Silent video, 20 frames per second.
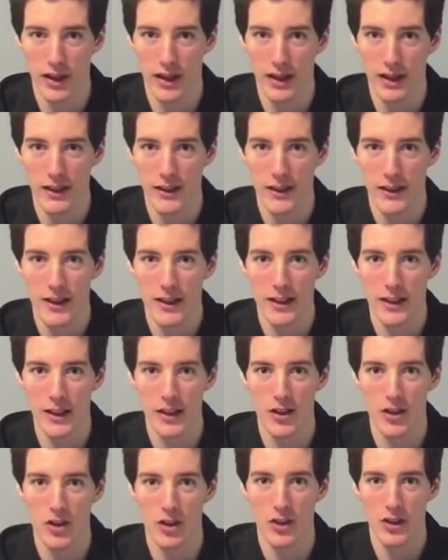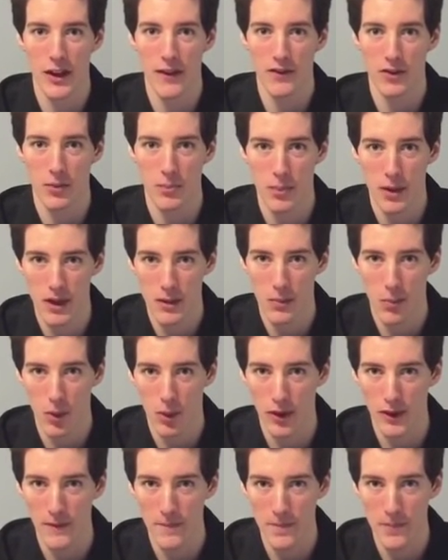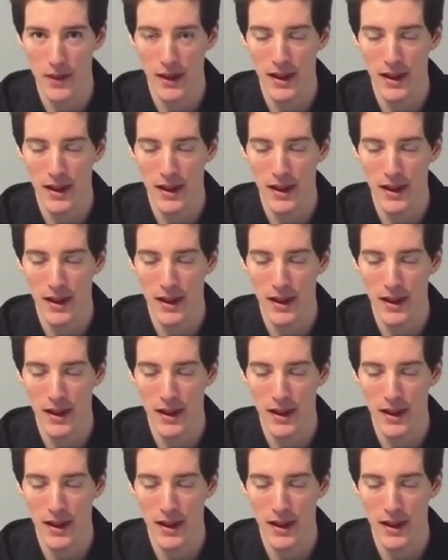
on that you just have to pinpoint.